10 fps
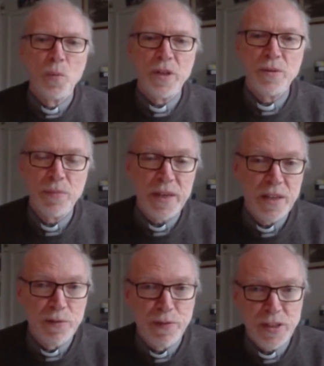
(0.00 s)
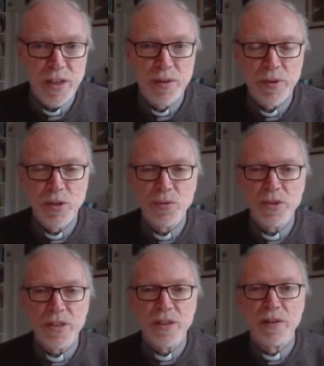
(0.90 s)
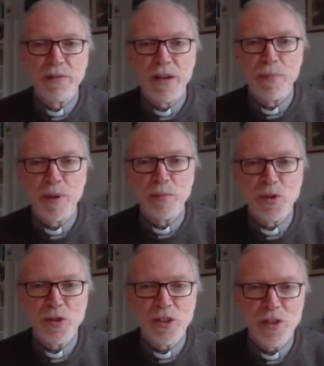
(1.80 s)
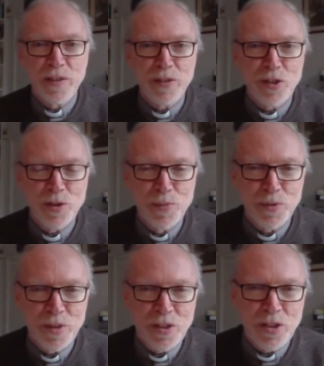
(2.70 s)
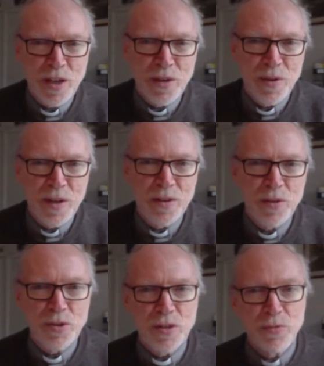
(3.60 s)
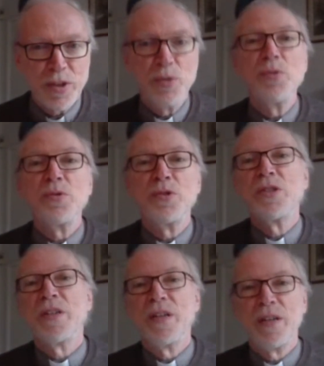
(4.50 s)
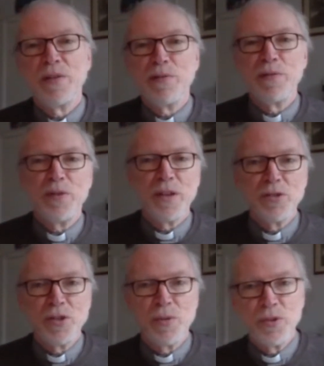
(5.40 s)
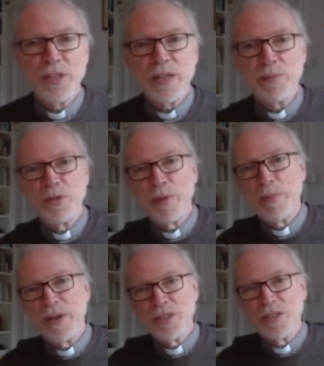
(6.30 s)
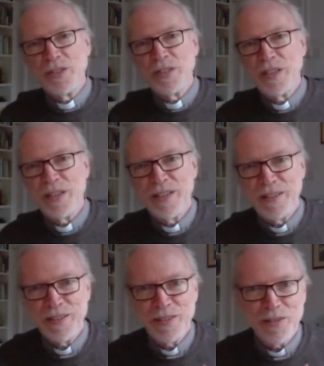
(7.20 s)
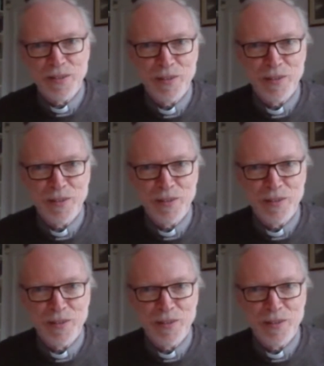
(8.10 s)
We didn't make a video recording of our Palm Sunday service this morning, so I thought I'd record uh, for those who were unable to be present uh,